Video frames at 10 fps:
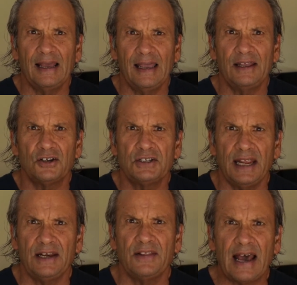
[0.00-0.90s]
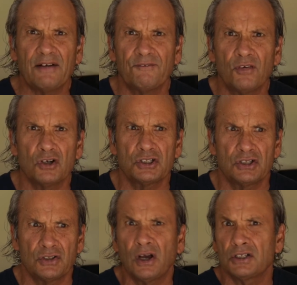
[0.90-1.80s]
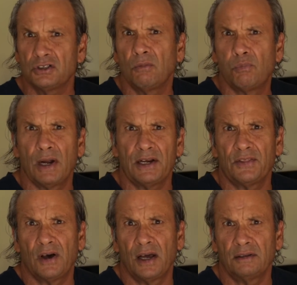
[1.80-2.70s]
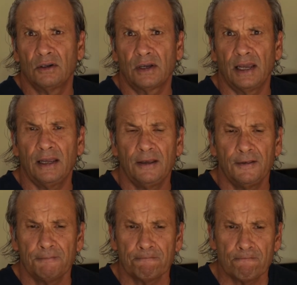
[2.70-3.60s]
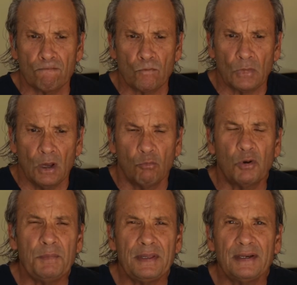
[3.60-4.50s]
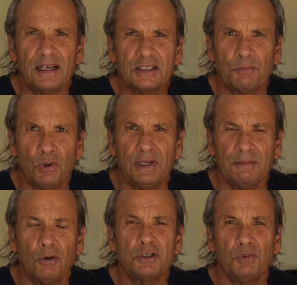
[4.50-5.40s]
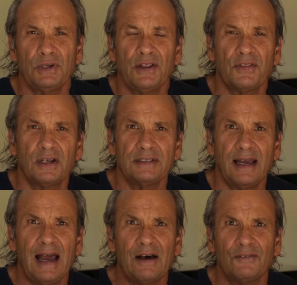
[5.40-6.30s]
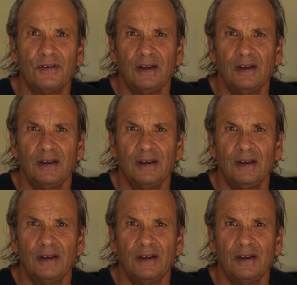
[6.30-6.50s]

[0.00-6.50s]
entertained that first not so bright thought, okay? What would be the next most brilliant thought to have?